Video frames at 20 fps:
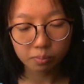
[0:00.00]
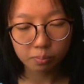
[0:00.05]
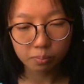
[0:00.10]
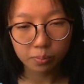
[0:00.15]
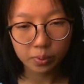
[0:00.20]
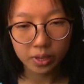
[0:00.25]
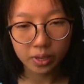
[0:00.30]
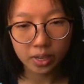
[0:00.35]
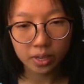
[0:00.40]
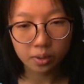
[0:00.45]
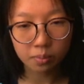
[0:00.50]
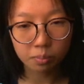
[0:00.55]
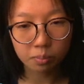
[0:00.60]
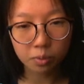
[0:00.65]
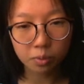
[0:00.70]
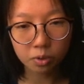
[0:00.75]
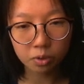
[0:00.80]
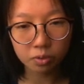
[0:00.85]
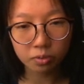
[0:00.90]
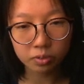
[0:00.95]
being
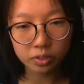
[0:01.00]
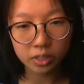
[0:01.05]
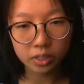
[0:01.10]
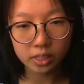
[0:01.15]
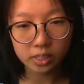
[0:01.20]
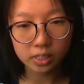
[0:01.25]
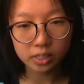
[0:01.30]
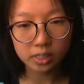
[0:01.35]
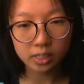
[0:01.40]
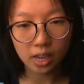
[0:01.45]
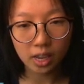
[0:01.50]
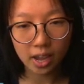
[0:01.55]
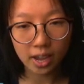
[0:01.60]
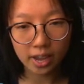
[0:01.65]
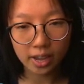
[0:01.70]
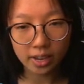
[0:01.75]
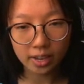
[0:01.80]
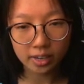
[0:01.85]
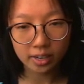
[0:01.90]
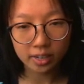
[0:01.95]
moved
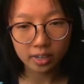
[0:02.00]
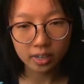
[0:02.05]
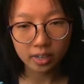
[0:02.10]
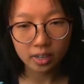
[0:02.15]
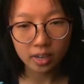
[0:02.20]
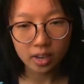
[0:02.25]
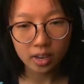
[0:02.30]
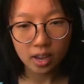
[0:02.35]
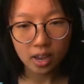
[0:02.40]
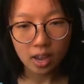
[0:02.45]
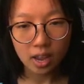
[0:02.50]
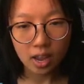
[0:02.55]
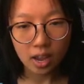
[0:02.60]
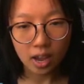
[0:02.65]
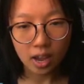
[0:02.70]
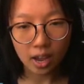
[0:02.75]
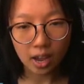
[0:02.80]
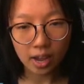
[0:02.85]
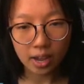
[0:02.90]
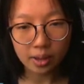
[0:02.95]
aside,
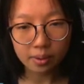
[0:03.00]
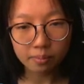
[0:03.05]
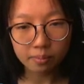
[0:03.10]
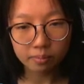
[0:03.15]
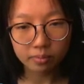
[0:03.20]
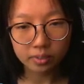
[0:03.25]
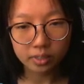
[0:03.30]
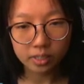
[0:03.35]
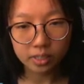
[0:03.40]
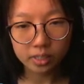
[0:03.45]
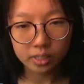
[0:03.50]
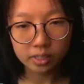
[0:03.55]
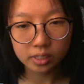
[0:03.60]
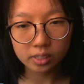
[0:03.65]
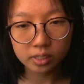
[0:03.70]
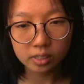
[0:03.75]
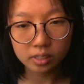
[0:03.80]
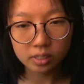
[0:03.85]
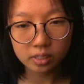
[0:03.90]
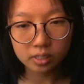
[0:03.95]
I'm
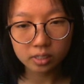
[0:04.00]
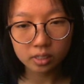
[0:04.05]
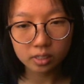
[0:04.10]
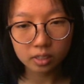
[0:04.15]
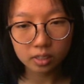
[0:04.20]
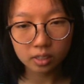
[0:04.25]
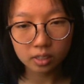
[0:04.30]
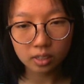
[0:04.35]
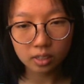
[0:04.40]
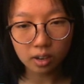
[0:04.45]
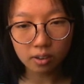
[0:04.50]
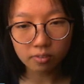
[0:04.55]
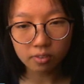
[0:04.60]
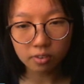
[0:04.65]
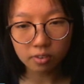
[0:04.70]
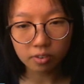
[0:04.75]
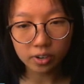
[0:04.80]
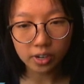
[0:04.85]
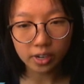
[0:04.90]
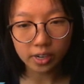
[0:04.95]

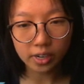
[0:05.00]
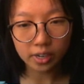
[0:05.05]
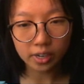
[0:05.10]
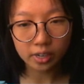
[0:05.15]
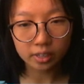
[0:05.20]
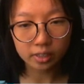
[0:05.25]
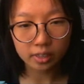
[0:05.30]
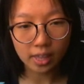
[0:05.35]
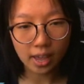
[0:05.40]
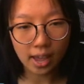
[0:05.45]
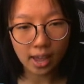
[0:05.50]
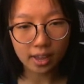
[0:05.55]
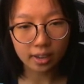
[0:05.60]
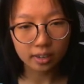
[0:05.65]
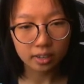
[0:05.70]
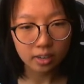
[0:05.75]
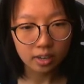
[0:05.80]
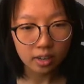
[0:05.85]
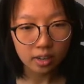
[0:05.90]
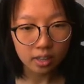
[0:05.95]
discovering that
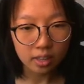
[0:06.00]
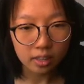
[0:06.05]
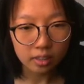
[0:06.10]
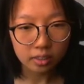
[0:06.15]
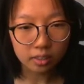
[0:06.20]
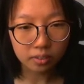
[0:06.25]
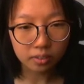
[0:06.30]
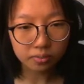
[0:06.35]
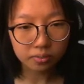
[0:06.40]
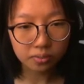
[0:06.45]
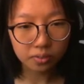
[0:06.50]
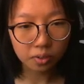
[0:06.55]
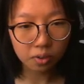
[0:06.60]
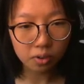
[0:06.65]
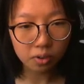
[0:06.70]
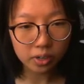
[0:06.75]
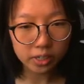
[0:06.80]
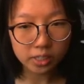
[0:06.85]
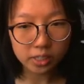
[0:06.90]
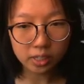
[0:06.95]
the
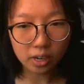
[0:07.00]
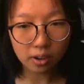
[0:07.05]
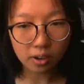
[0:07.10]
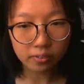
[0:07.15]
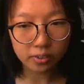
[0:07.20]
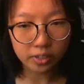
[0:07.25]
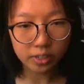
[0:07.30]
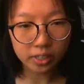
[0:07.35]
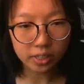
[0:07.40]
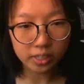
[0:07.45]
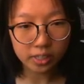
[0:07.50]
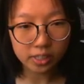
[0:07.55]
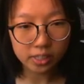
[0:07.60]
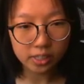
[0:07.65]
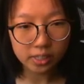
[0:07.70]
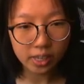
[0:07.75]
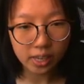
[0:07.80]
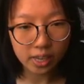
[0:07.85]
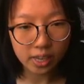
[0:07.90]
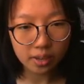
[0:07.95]
floor is covered in the
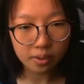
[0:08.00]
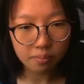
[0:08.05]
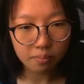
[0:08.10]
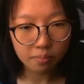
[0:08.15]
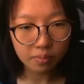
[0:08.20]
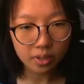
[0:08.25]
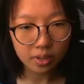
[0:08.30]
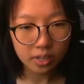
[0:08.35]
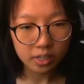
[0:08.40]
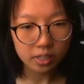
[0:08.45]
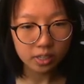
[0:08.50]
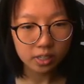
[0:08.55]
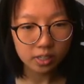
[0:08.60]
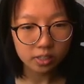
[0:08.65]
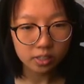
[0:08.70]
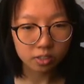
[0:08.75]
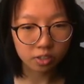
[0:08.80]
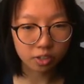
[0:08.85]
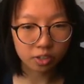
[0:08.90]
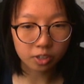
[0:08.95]
same
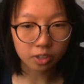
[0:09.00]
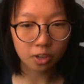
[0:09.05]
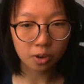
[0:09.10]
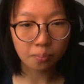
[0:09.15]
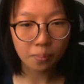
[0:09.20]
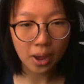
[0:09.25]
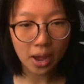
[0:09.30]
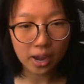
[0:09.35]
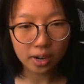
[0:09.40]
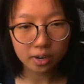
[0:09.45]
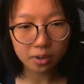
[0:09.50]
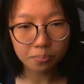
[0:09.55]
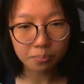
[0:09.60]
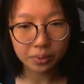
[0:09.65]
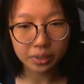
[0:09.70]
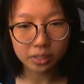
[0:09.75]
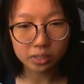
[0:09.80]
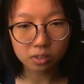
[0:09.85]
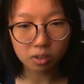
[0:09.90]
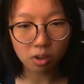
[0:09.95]
circular pattern,
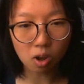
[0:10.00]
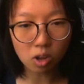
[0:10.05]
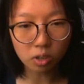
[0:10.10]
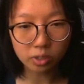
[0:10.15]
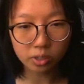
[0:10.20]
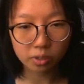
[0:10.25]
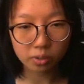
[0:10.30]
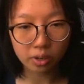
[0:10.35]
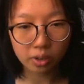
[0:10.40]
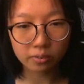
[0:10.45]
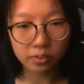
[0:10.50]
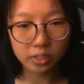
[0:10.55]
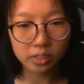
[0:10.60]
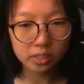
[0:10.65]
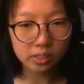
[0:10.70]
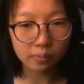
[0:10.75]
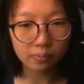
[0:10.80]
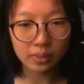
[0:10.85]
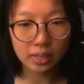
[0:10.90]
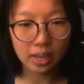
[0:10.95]
but it's also covered in
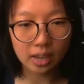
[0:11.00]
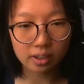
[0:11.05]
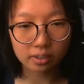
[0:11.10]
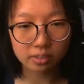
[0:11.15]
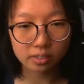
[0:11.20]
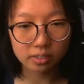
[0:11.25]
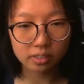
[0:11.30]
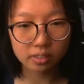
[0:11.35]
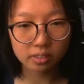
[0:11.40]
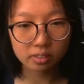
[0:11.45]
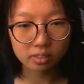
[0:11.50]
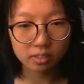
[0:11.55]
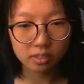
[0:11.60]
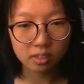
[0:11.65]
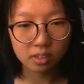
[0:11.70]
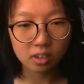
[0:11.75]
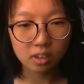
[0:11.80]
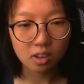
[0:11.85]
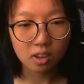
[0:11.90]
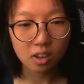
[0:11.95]
something else.
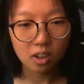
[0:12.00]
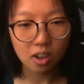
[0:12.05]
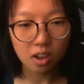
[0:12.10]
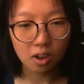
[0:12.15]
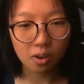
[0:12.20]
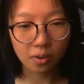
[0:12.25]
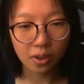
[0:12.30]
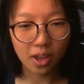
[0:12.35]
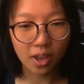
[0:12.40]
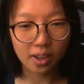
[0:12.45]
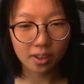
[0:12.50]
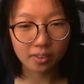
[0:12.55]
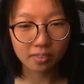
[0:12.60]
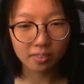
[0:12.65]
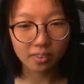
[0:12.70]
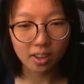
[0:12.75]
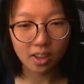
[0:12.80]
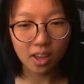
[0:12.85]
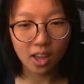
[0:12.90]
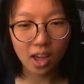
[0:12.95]
Okay,
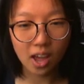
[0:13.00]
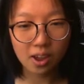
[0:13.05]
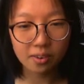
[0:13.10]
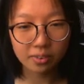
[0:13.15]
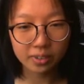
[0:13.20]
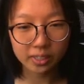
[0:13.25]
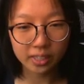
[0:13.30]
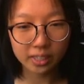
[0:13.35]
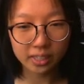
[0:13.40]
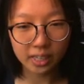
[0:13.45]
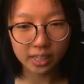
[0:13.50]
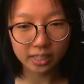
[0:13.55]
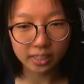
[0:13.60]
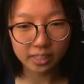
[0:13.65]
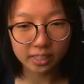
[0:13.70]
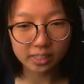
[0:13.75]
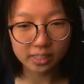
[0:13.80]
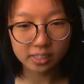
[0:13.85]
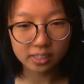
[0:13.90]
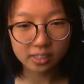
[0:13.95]
I really like
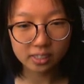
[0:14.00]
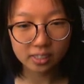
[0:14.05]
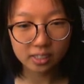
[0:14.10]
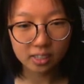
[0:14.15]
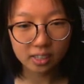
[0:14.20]
this.